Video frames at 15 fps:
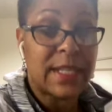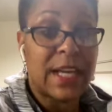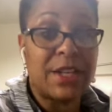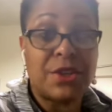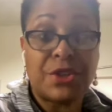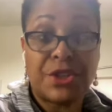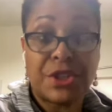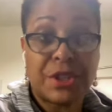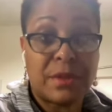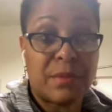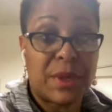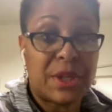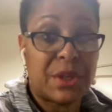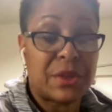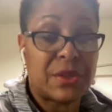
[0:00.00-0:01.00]
and you shouldn't be
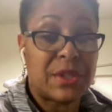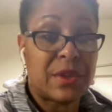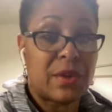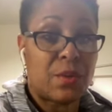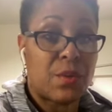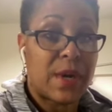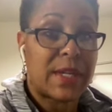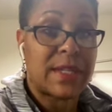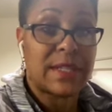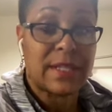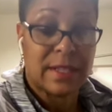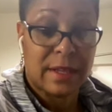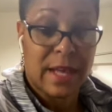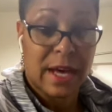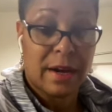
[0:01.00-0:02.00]
using the ones
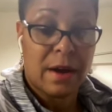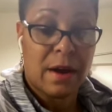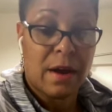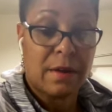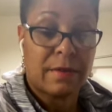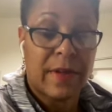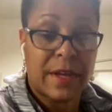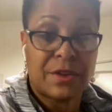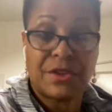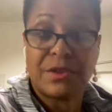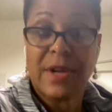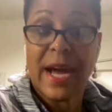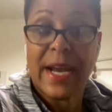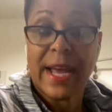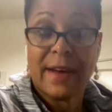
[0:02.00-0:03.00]
that do
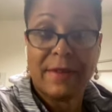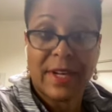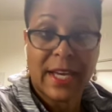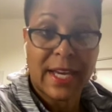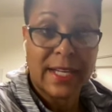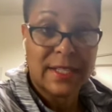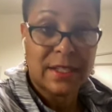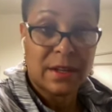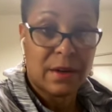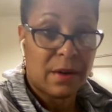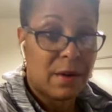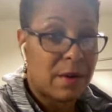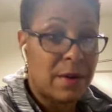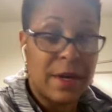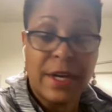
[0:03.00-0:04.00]
not have a case at
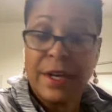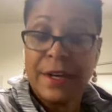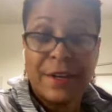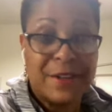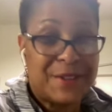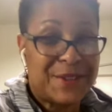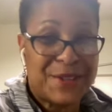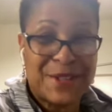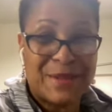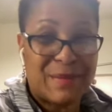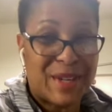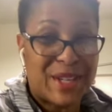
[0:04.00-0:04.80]
all. You shouldn't be